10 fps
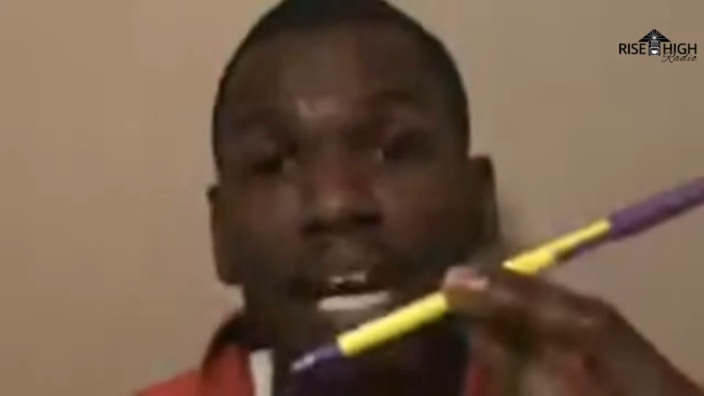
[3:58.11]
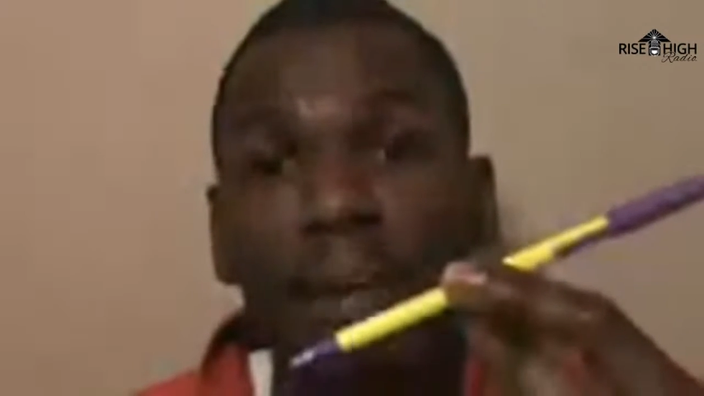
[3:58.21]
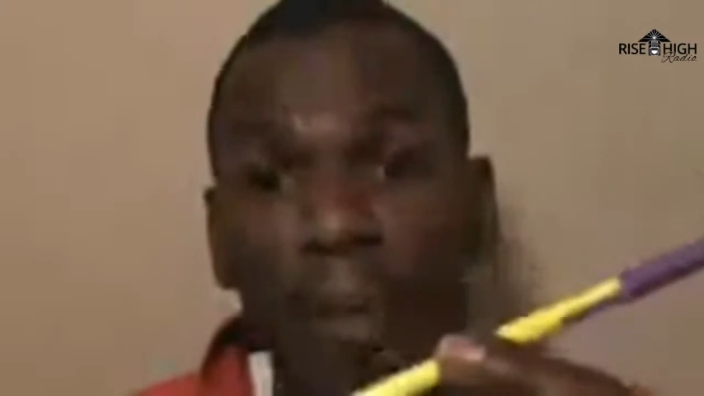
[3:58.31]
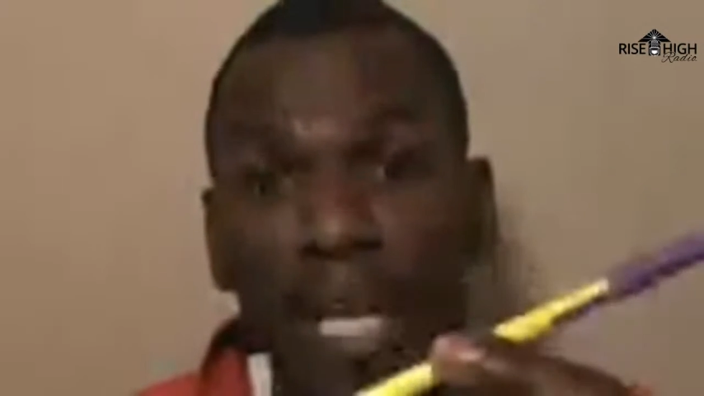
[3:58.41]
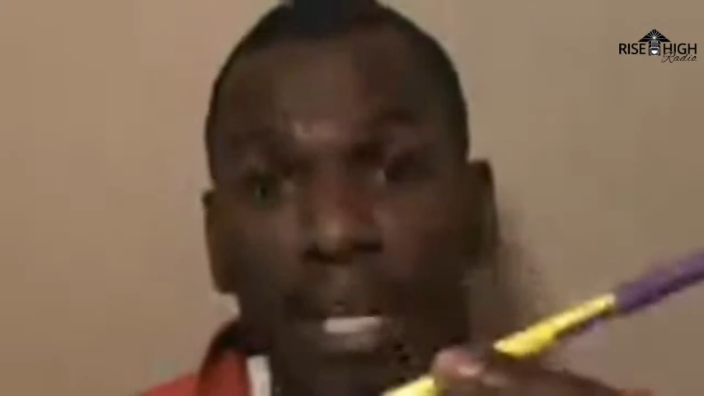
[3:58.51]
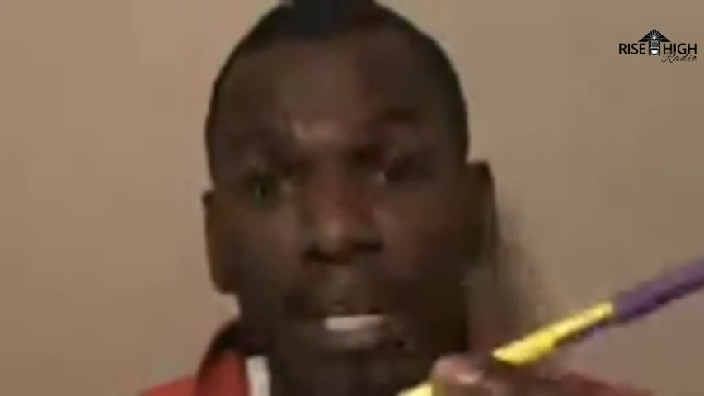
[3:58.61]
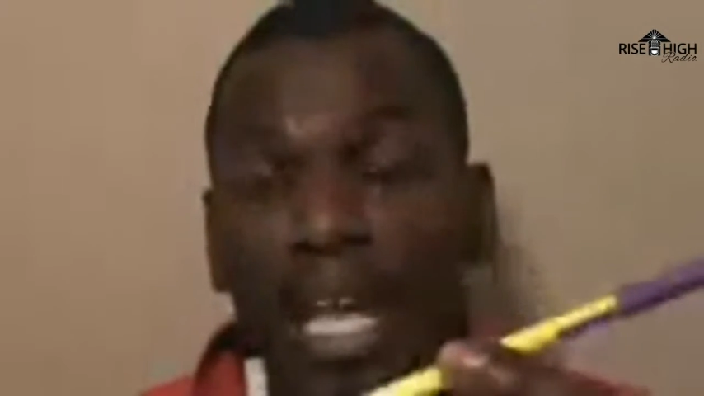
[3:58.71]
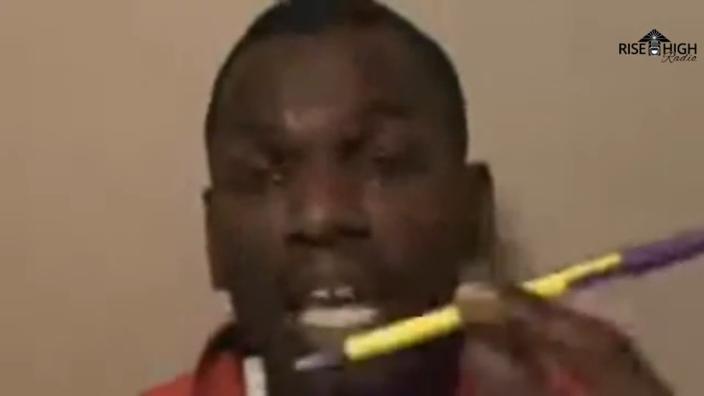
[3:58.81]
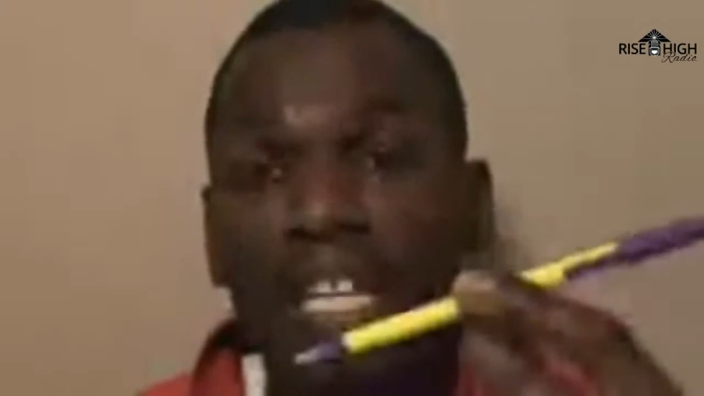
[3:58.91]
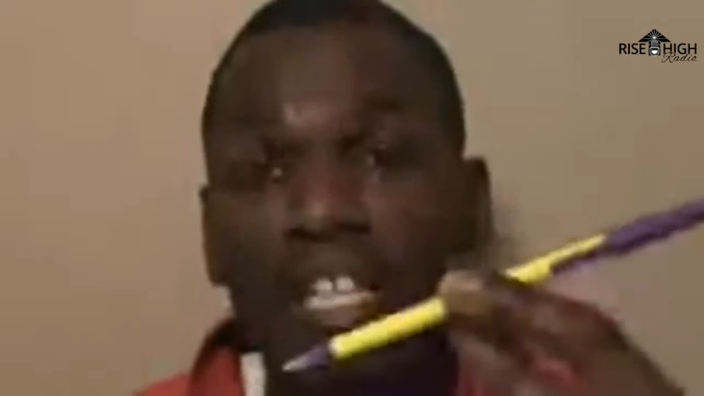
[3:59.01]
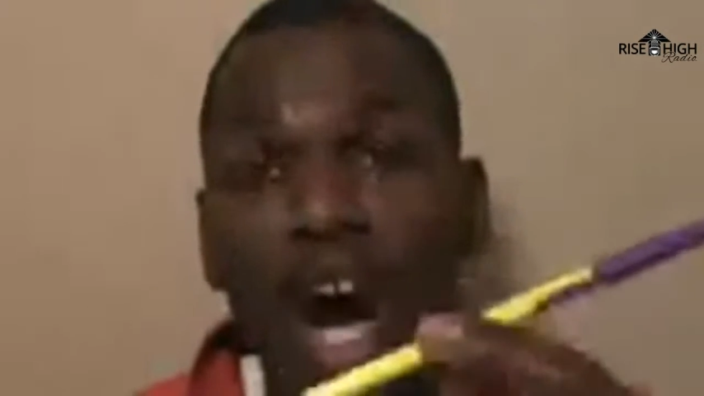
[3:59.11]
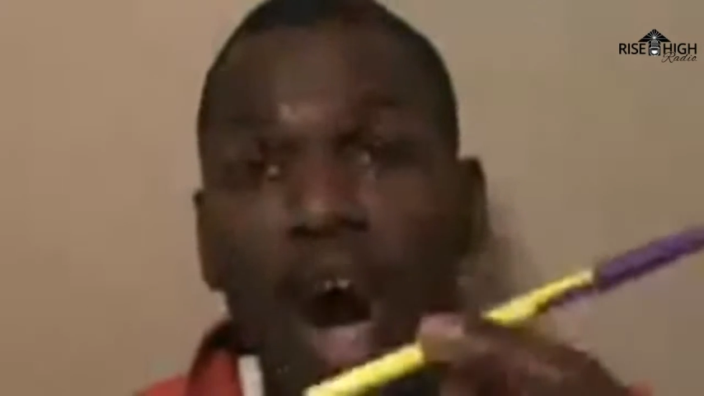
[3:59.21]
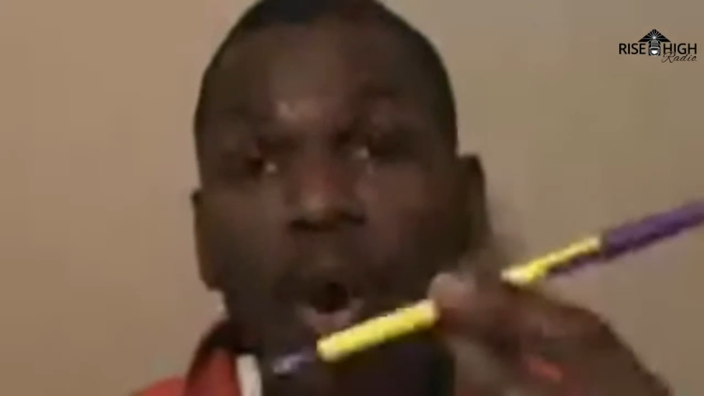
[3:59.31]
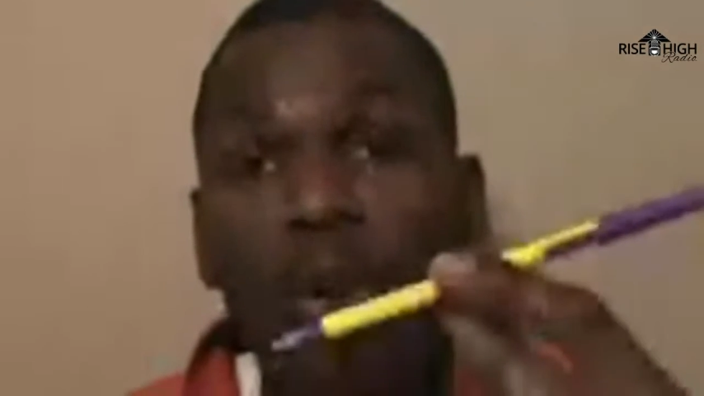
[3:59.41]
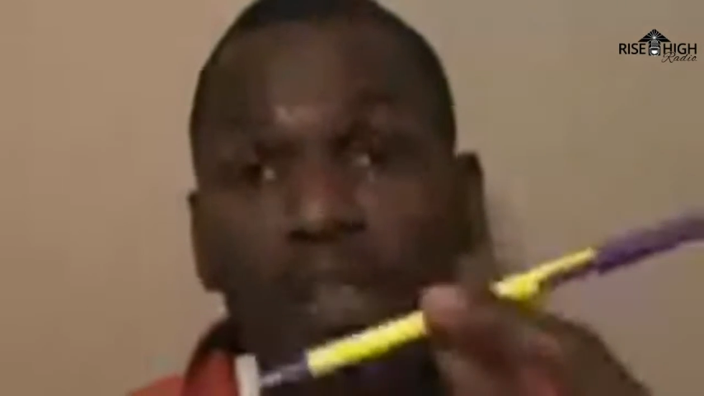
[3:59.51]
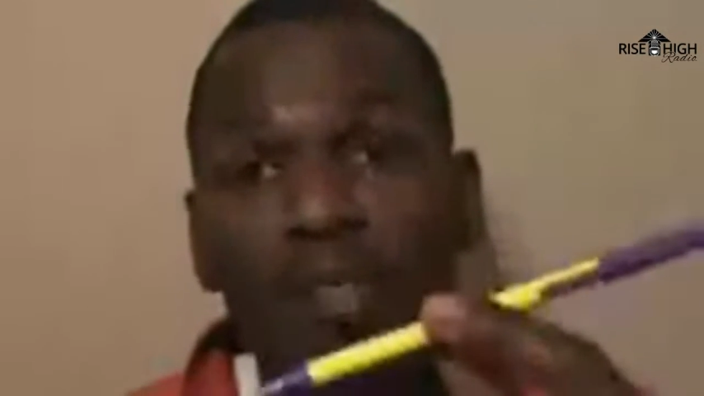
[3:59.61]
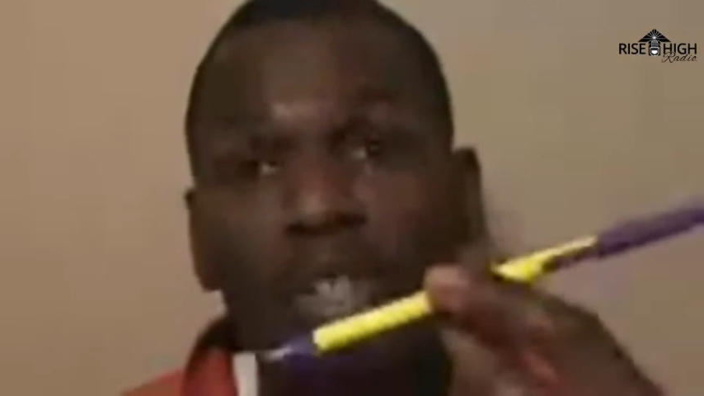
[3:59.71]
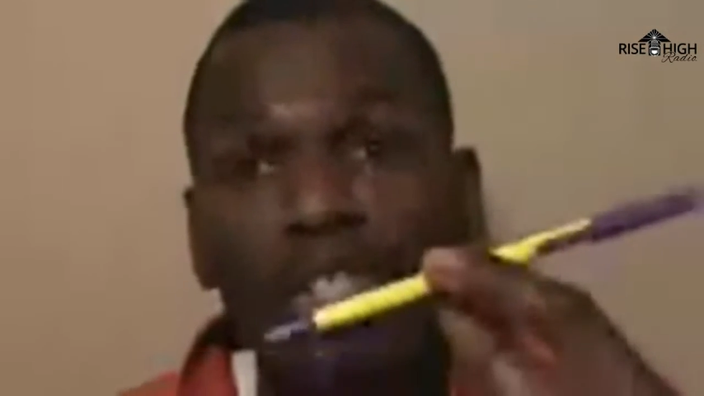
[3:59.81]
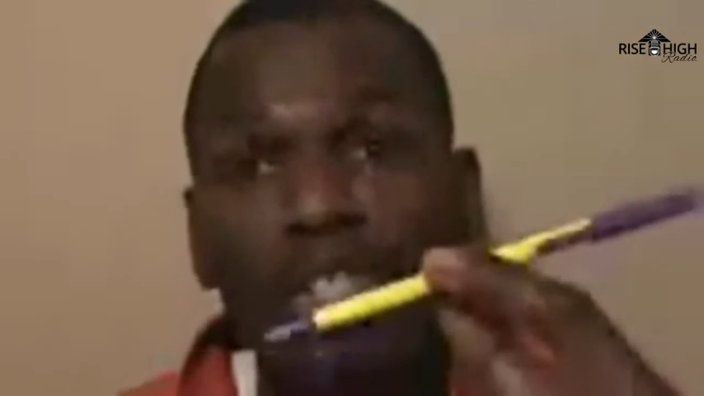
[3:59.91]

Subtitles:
a pen. And that's all we've ever